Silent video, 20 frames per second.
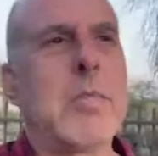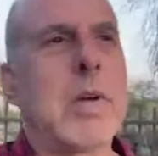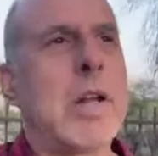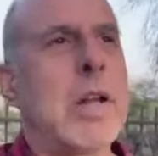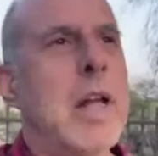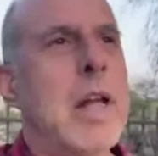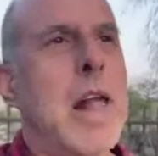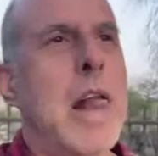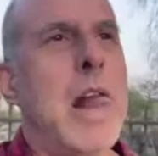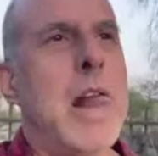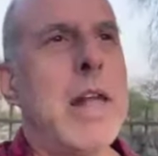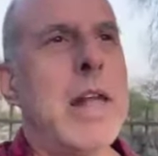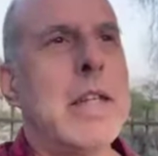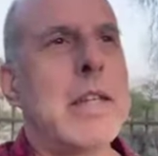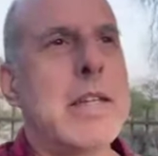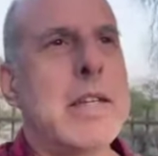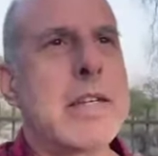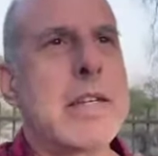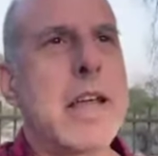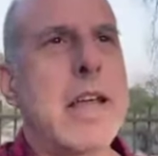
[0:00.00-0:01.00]
But in
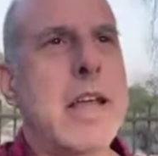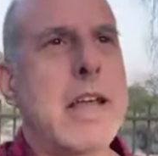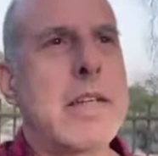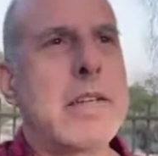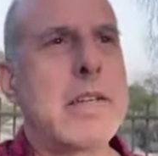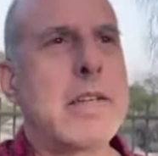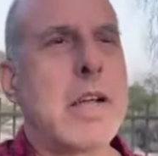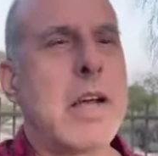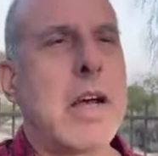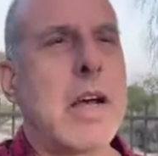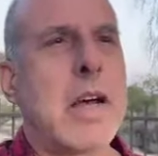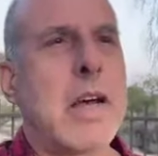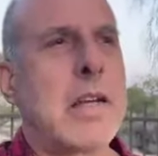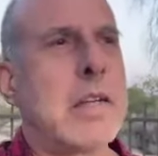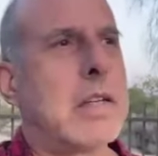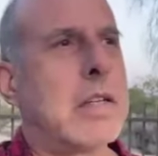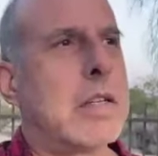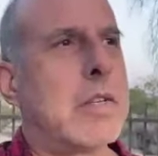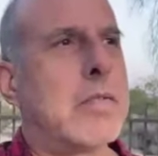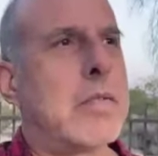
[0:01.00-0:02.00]
this case, uh,
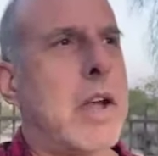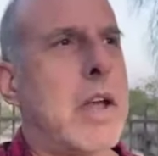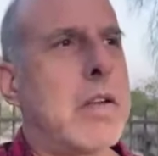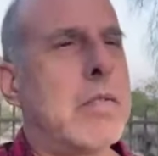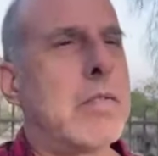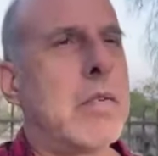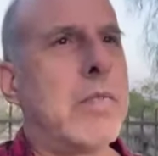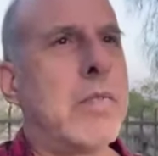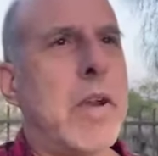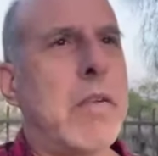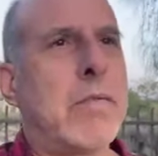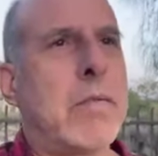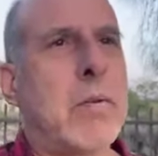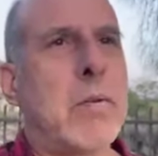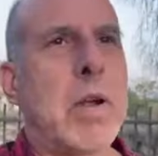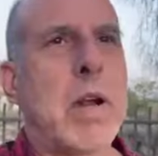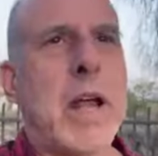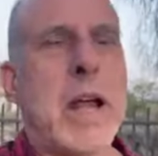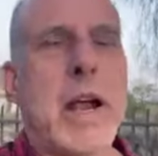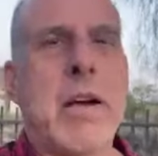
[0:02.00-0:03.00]
if I can remember
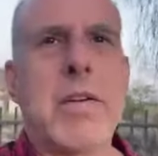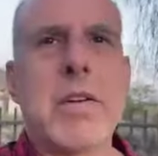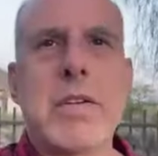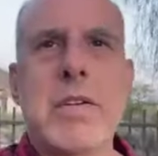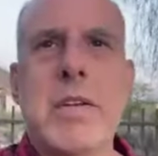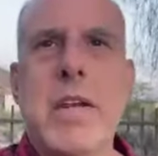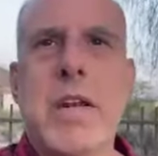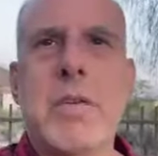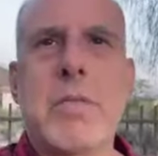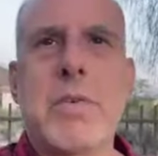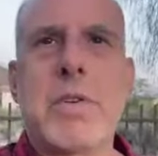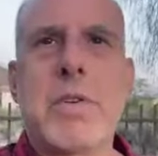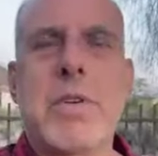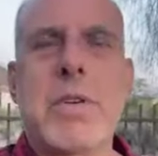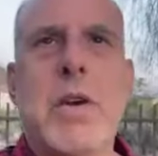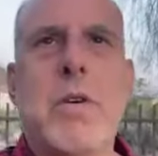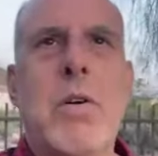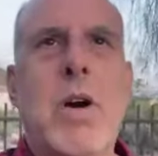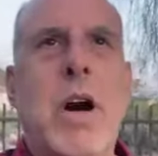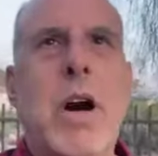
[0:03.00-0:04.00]
what Harris said, it was
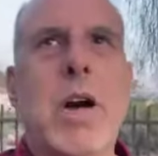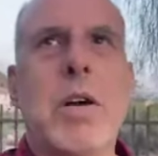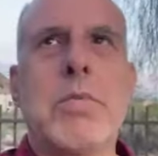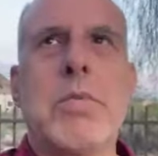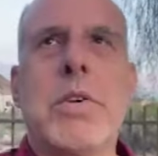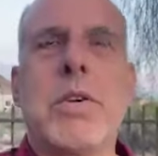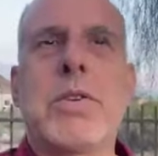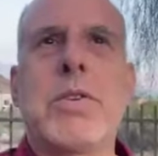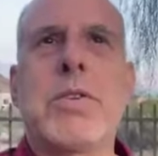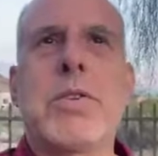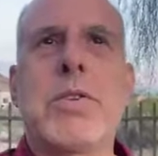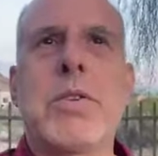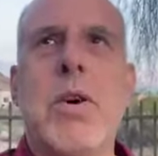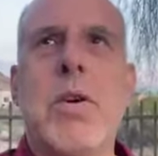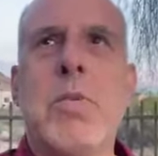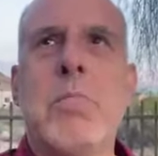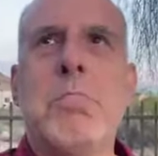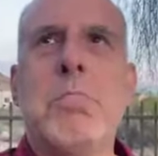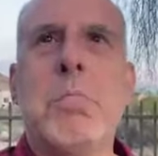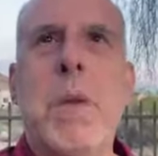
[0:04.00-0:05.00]
so awkward,
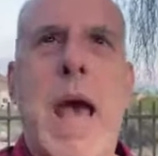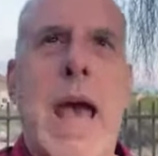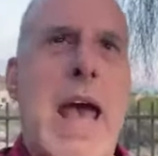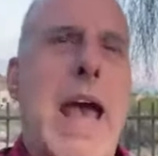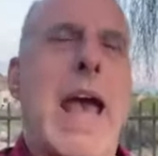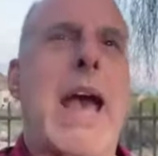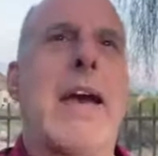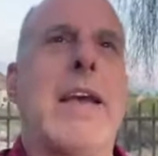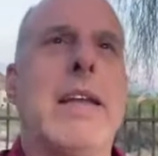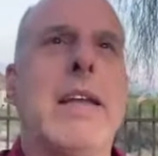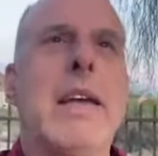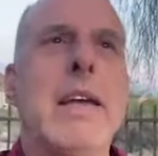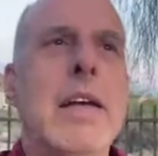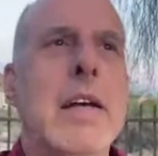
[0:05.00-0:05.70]
so bad.